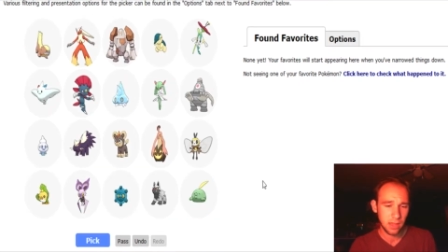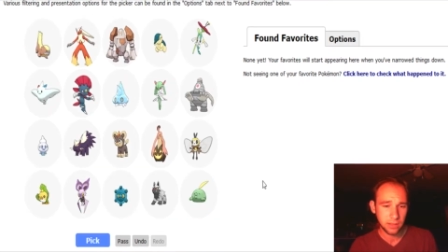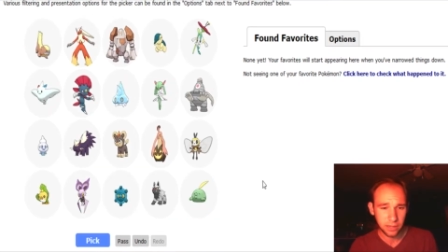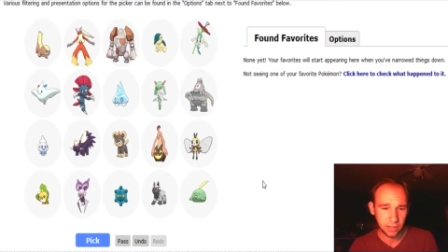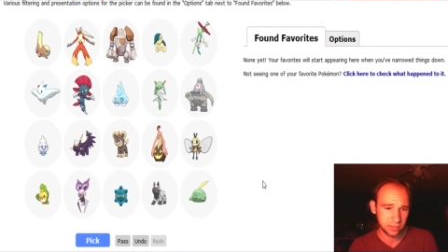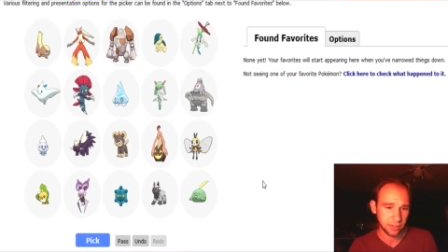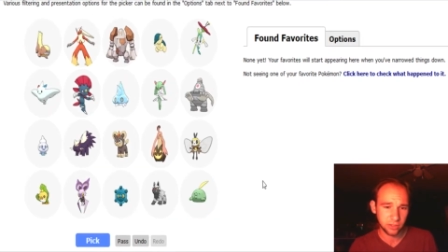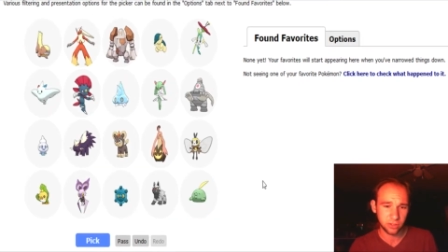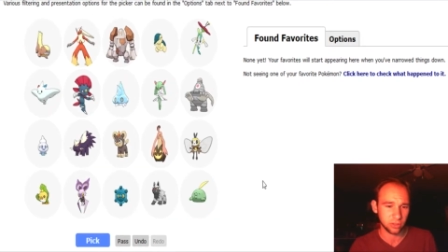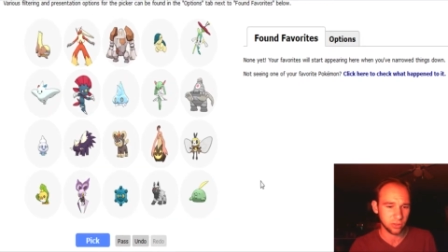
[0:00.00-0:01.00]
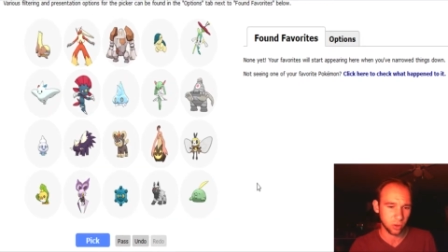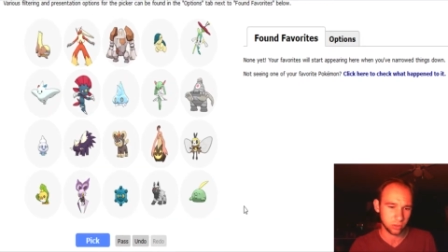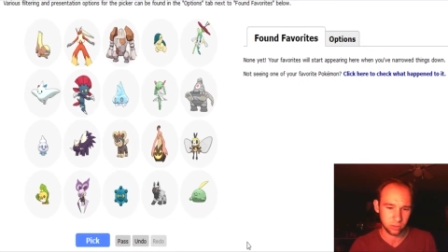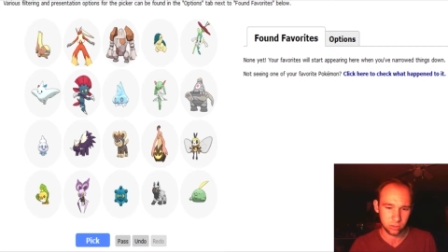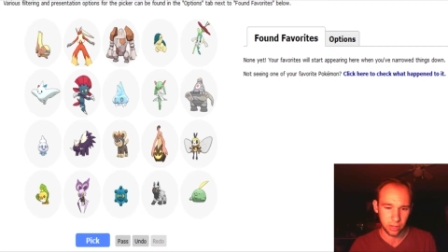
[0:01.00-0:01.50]
Like I said, this is a
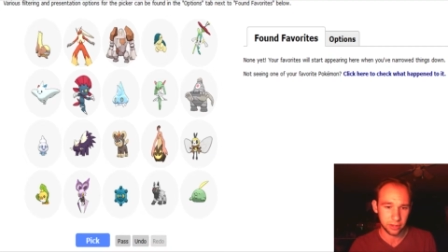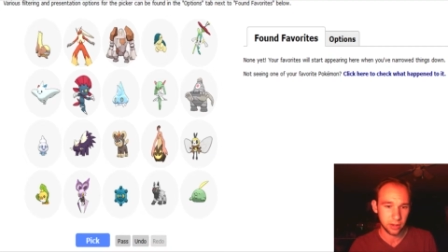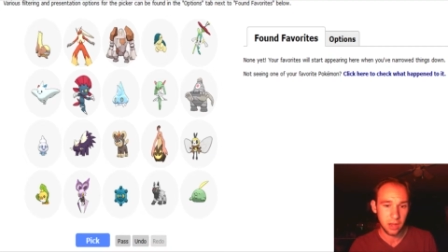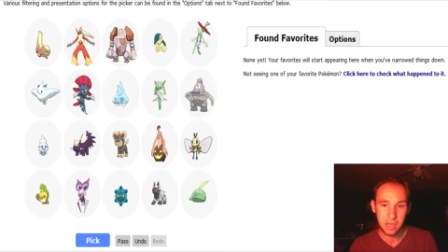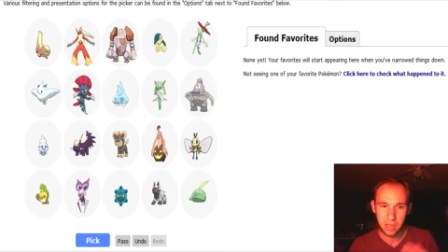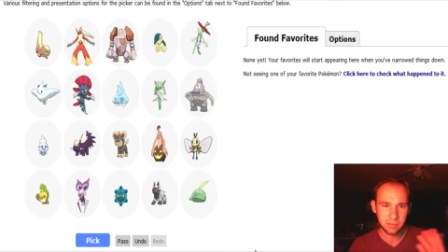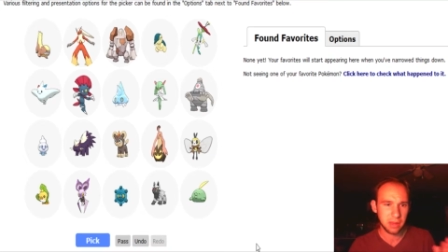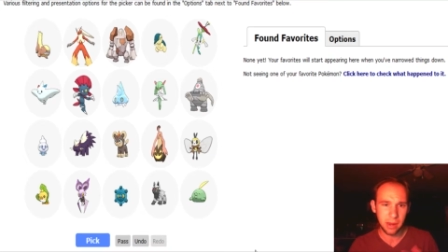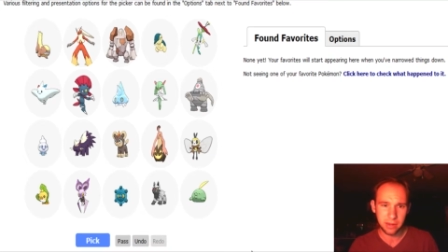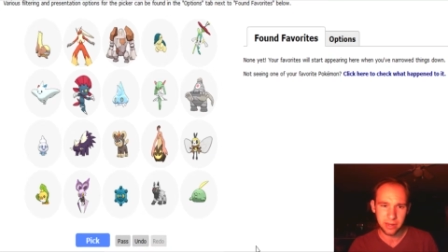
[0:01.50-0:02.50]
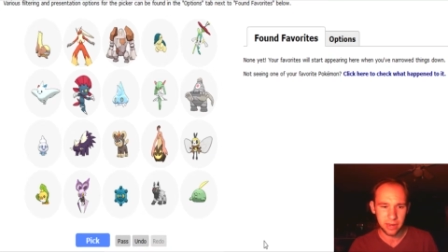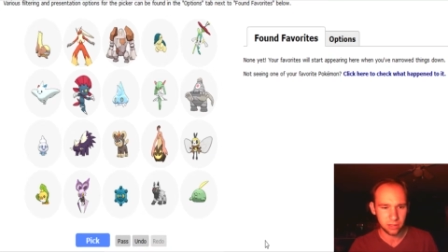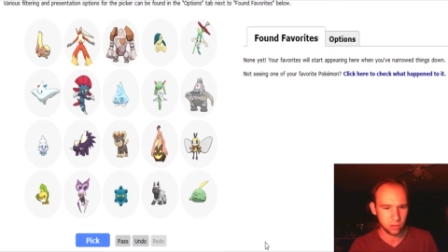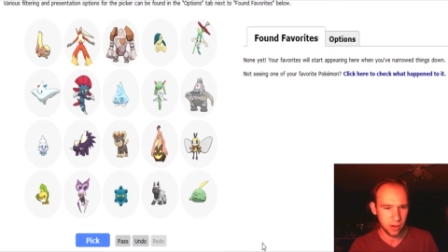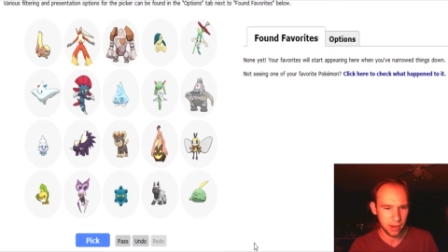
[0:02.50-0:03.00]
total, like, it, it might take a
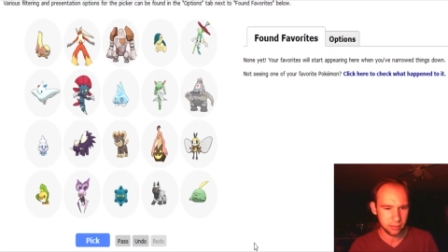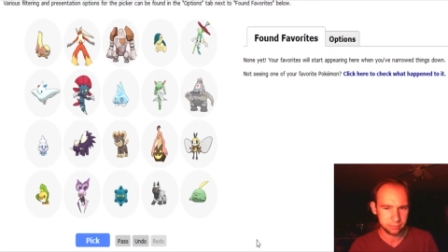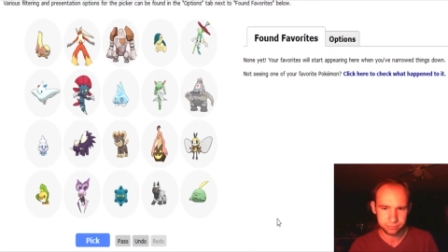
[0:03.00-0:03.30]
little while,